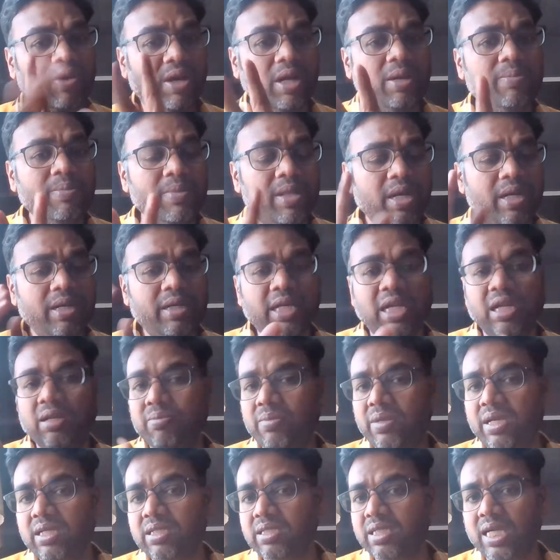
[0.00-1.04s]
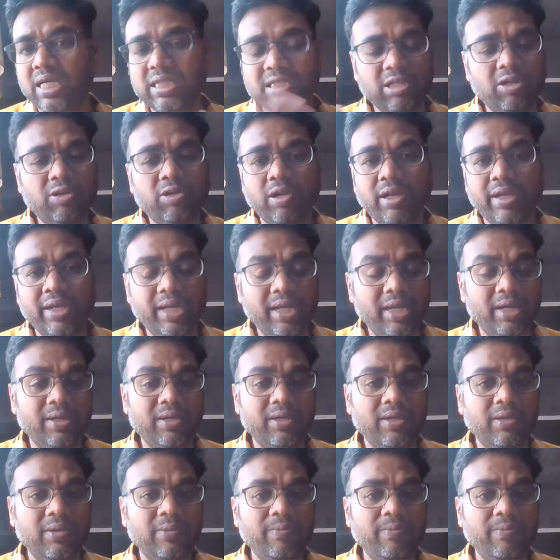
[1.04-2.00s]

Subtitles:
5 minutes, 10 minutes, that's what I get.